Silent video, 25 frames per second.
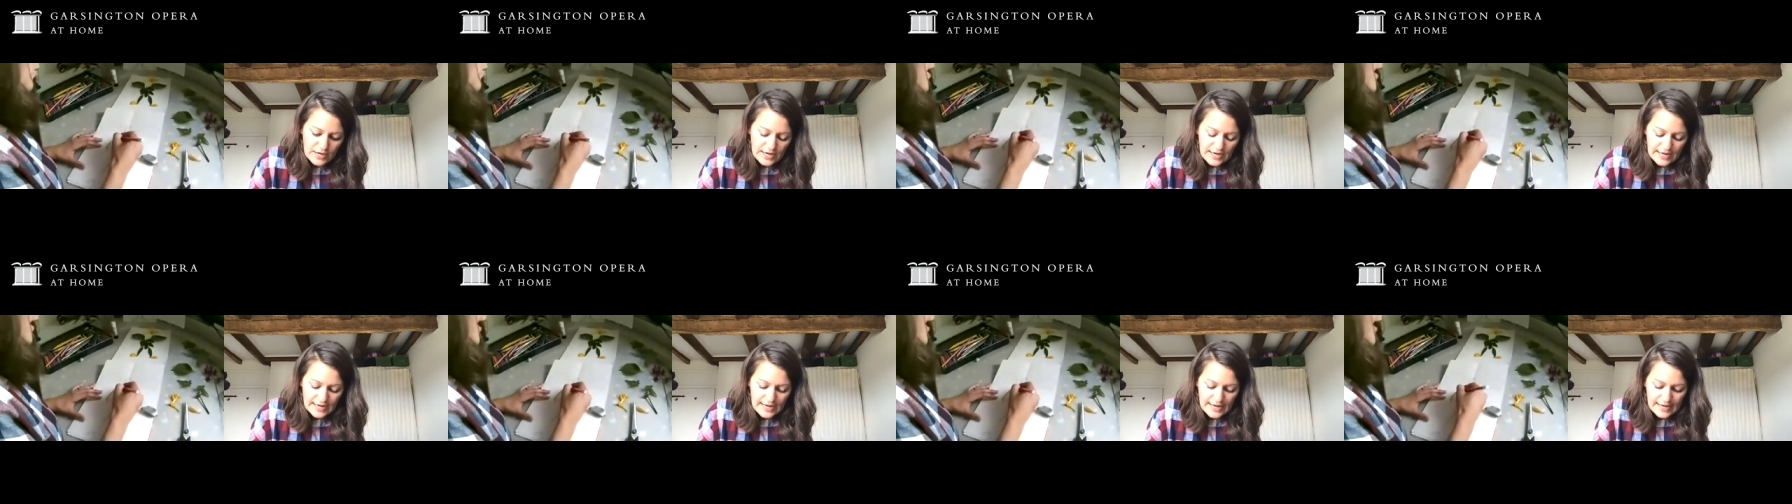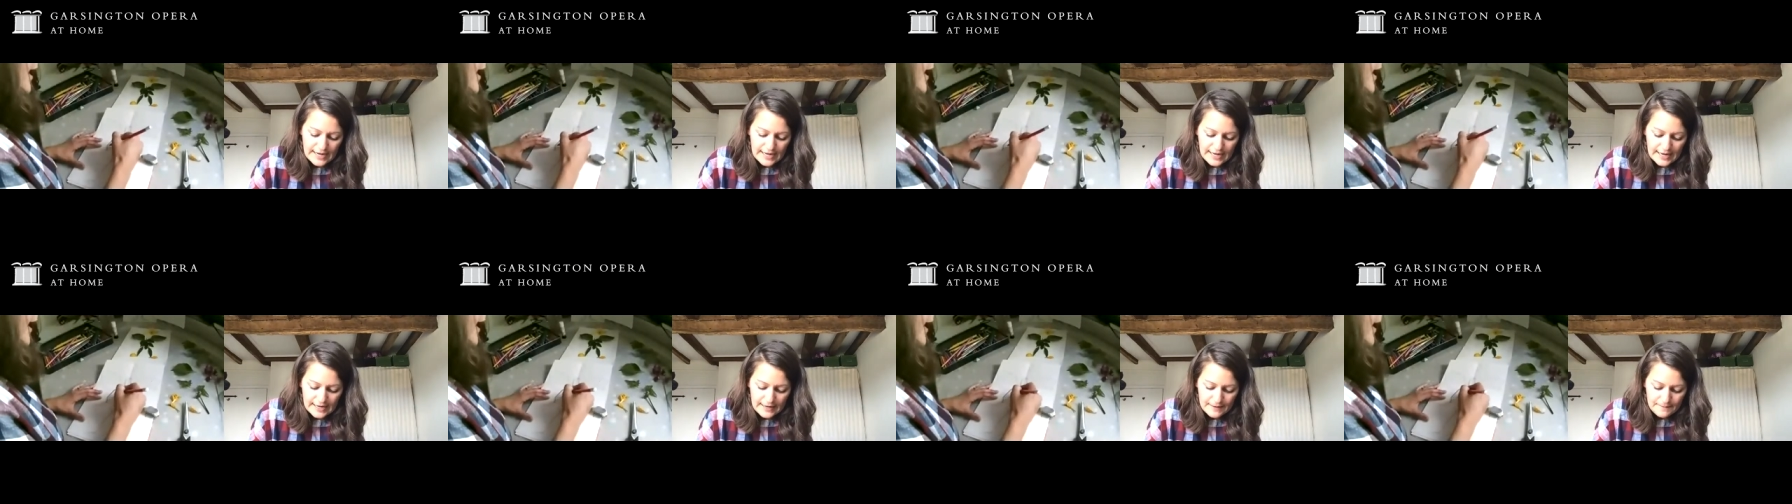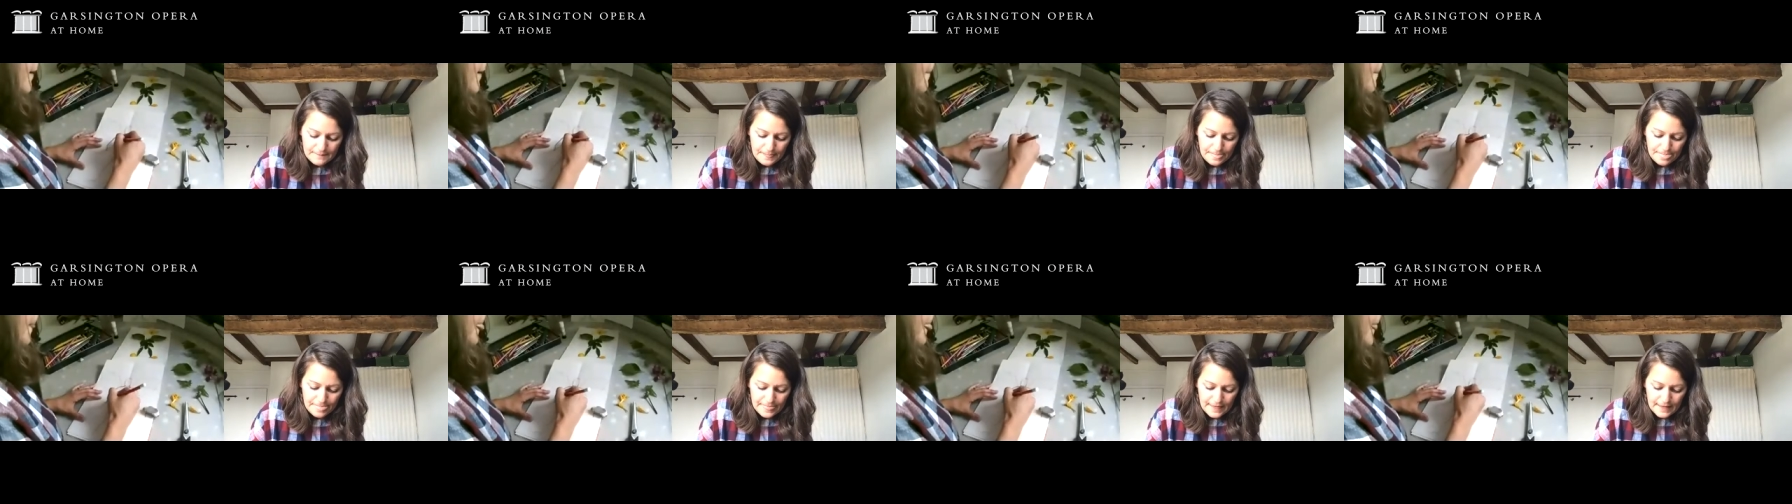clearly
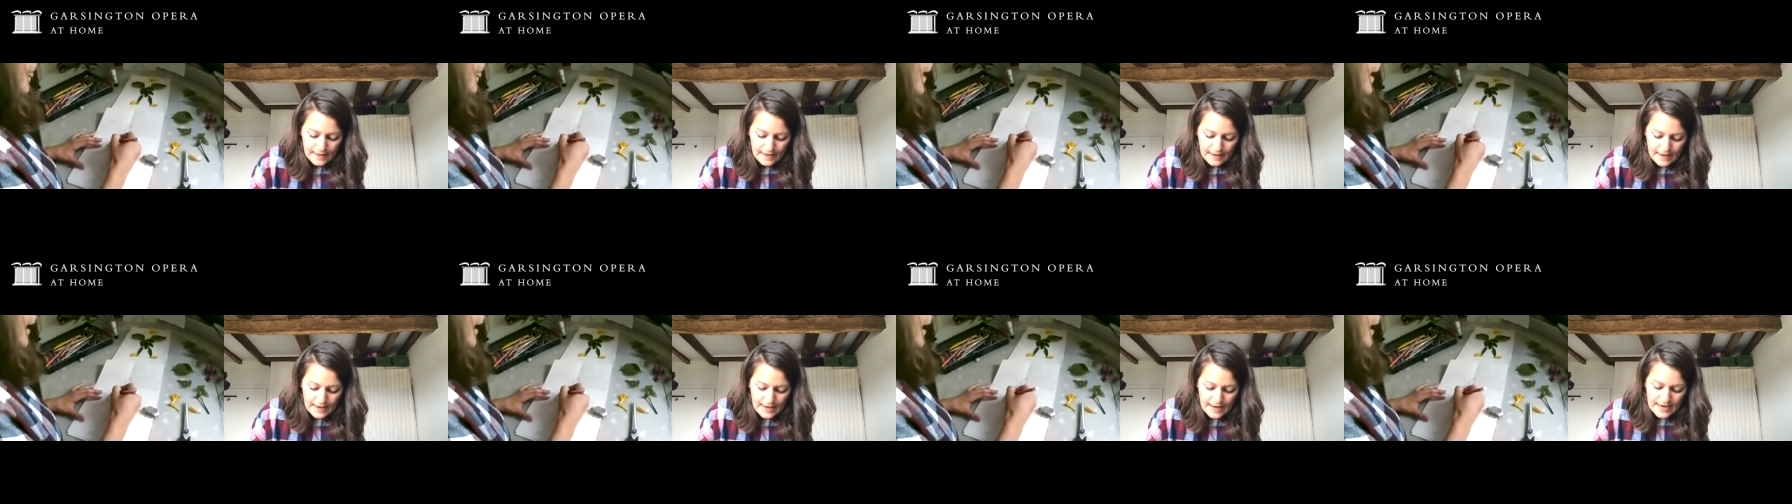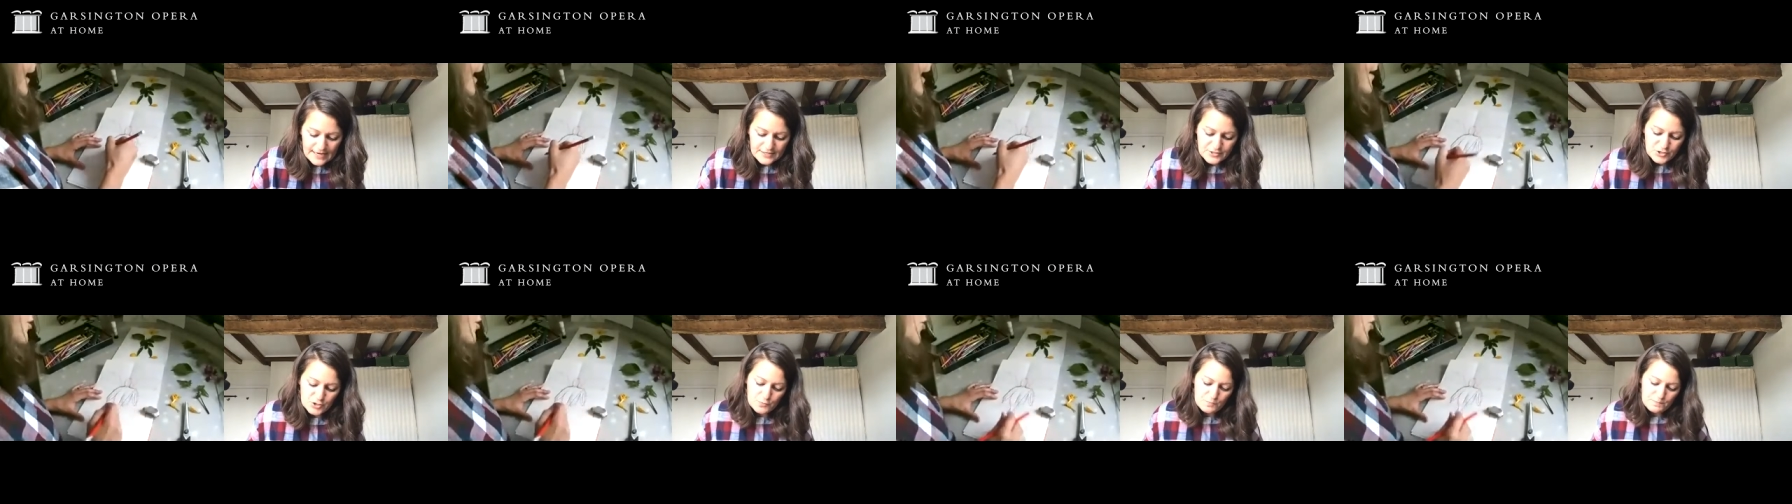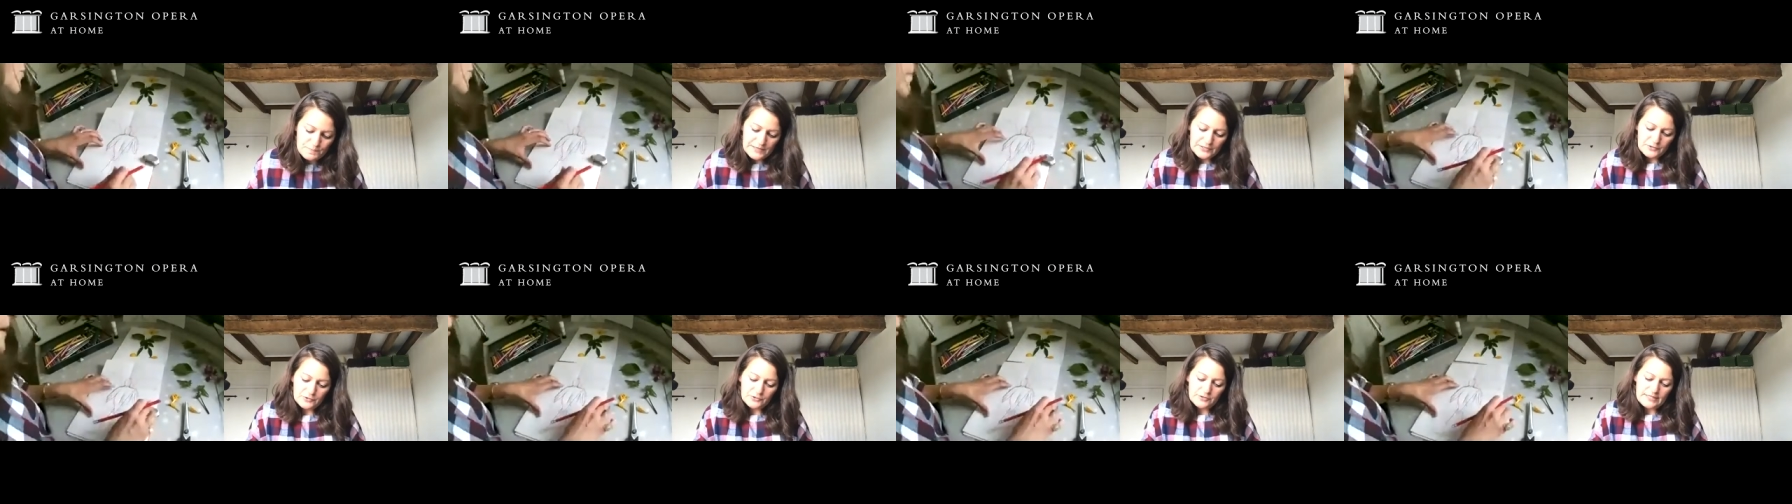as you
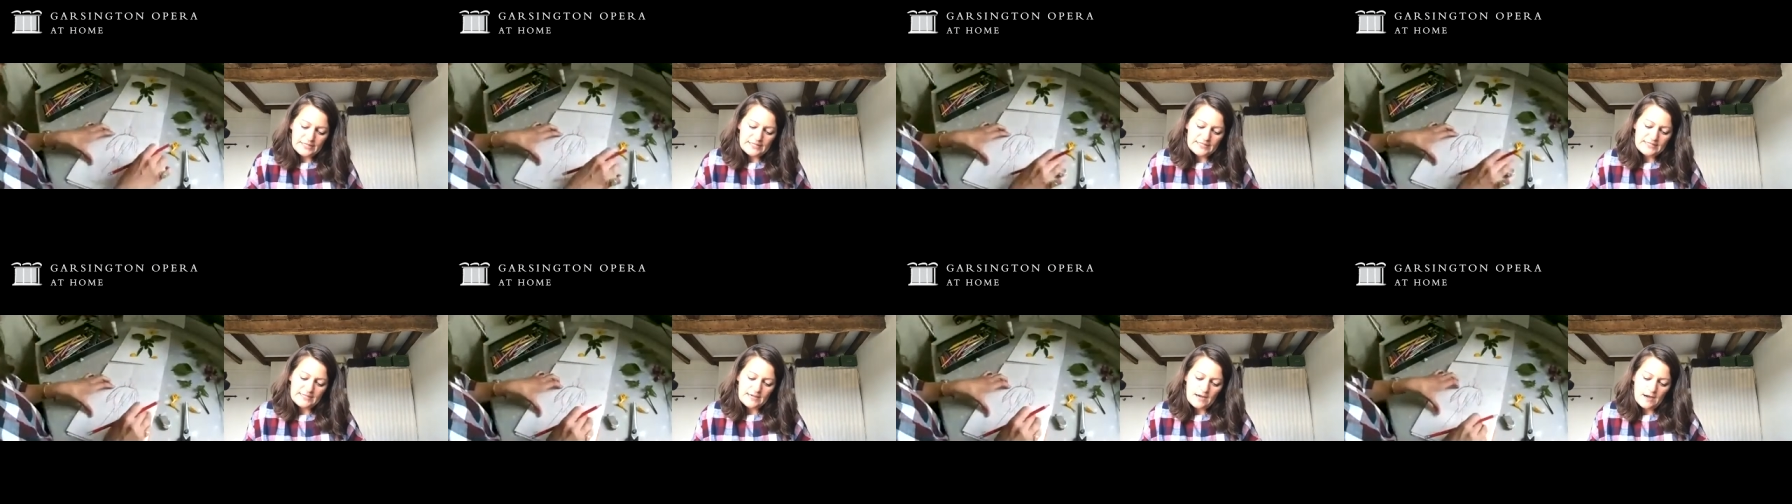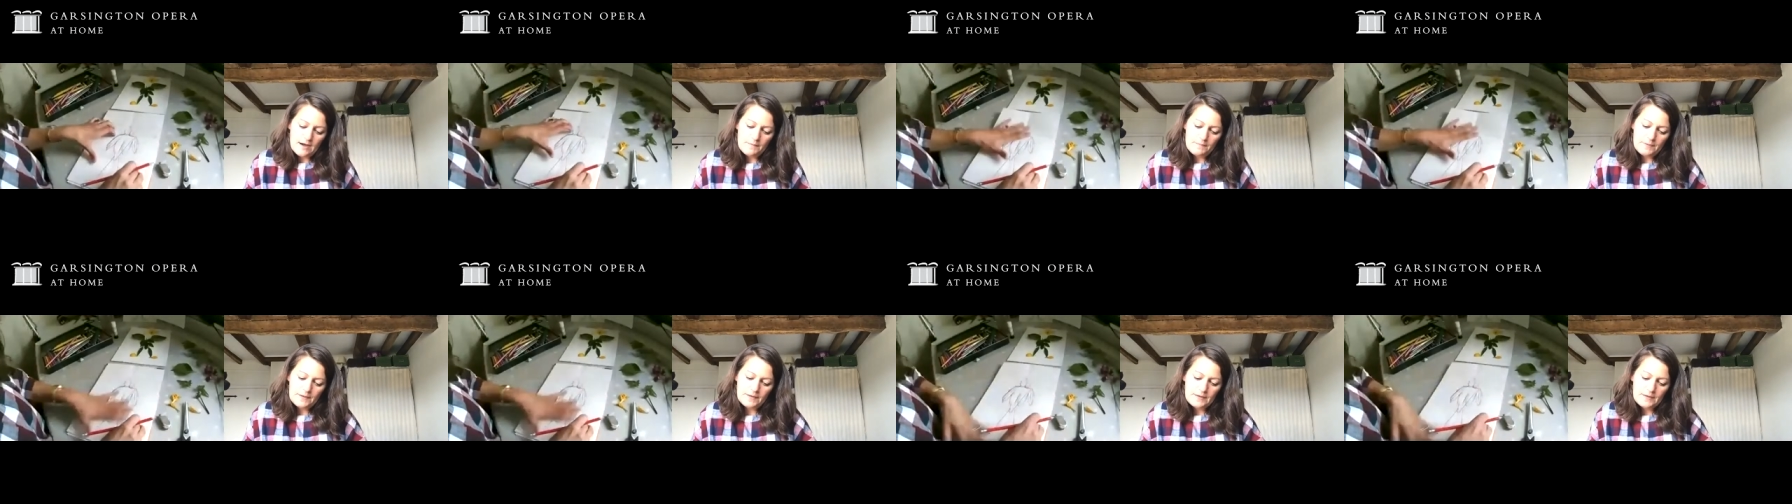build this up.